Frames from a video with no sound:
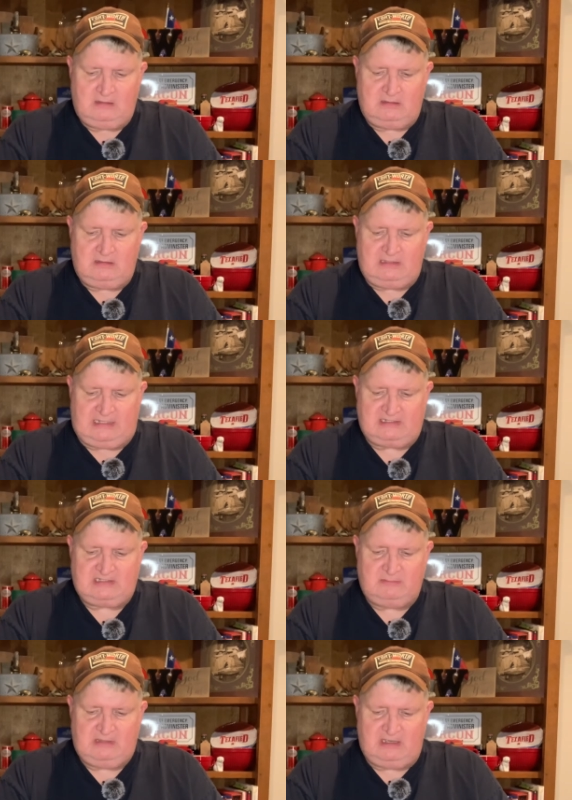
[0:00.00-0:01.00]
like
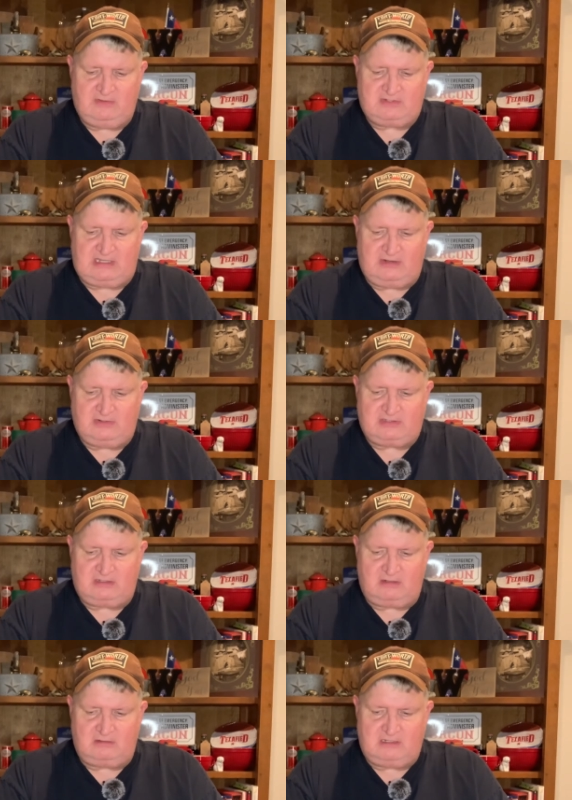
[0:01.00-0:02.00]
some of the other ciders that
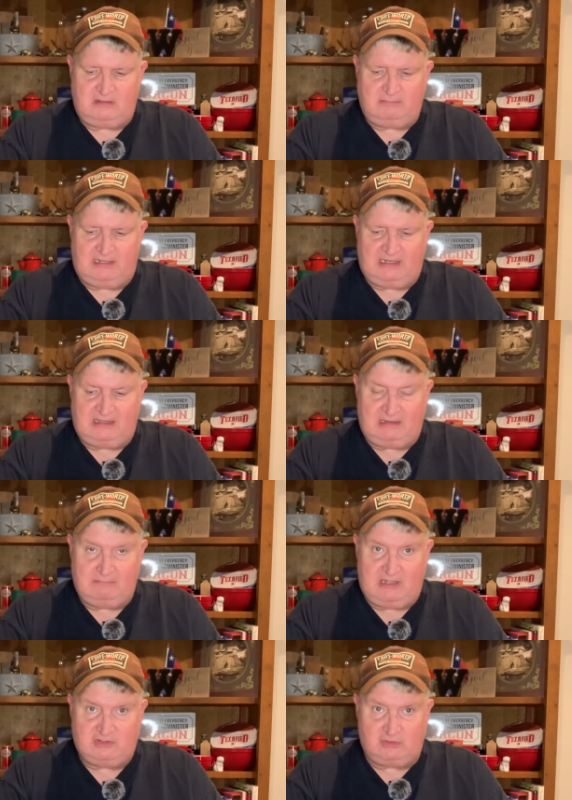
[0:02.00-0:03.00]
are done by the
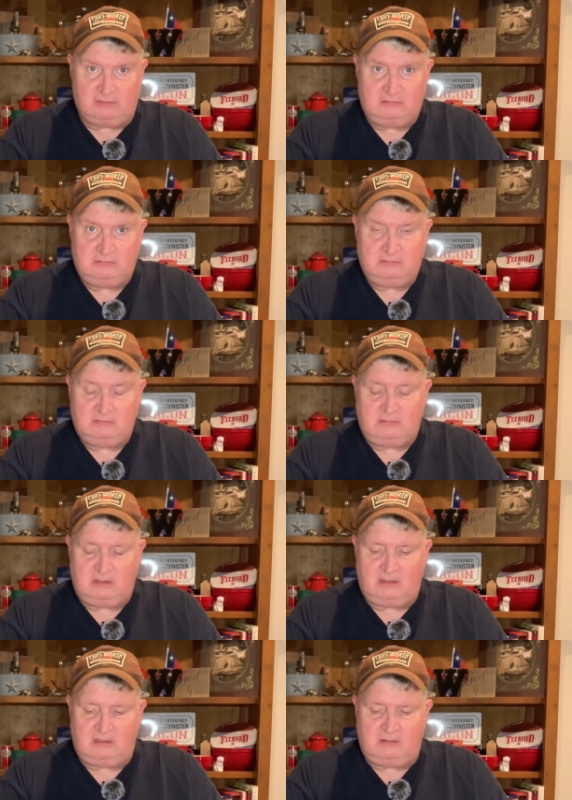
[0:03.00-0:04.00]
major,
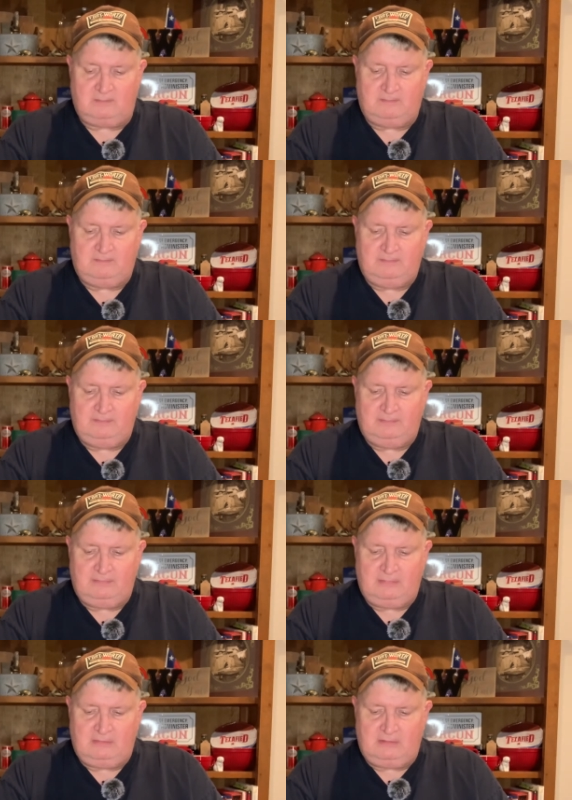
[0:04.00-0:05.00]

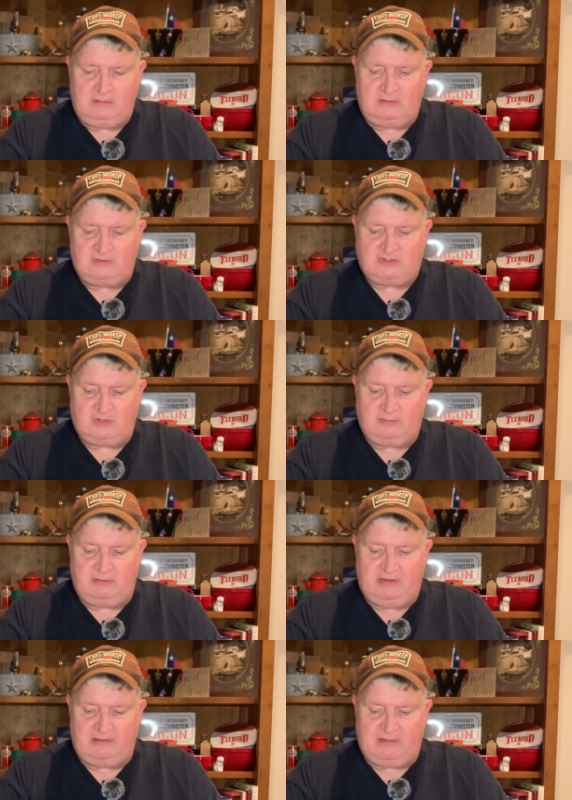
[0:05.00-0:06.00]
they're distributed
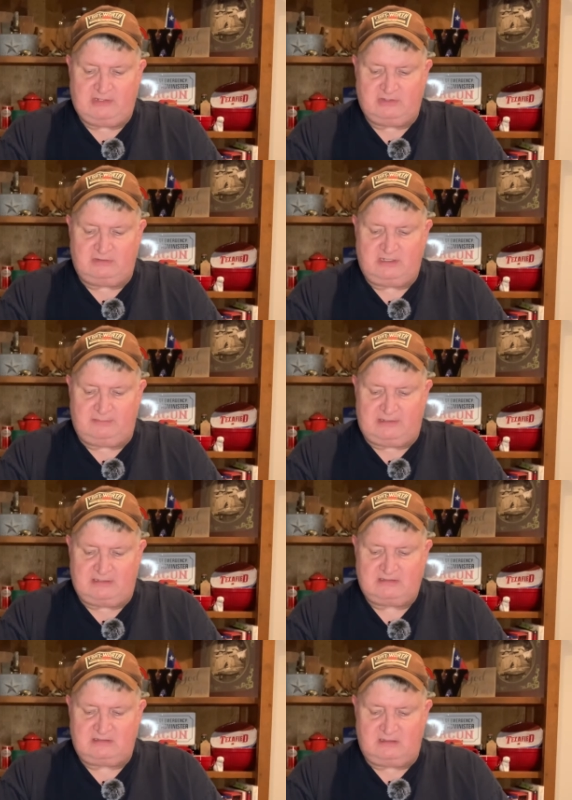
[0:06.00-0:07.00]
by the major
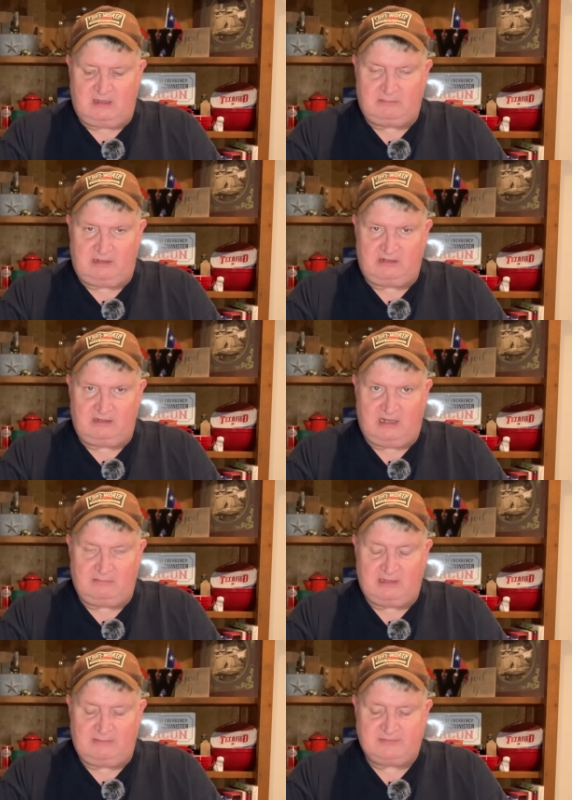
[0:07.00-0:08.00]
companies. I'm not going to name
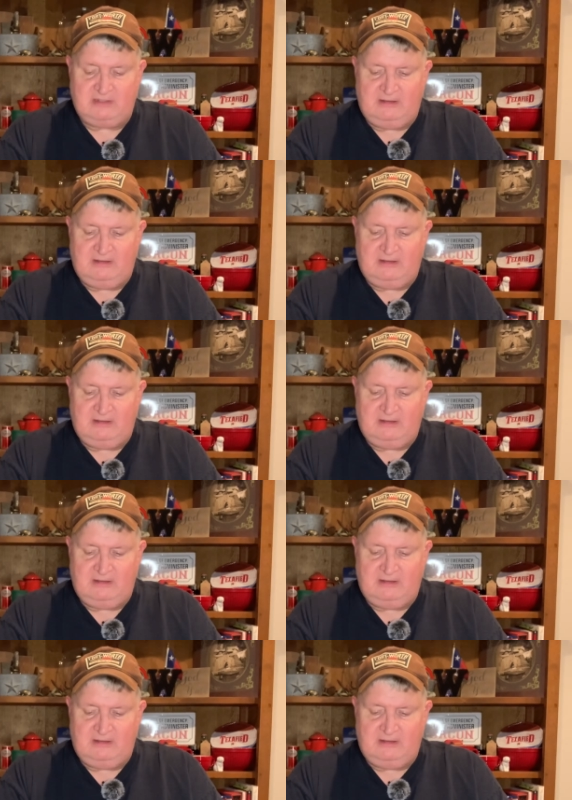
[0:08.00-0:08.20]
names.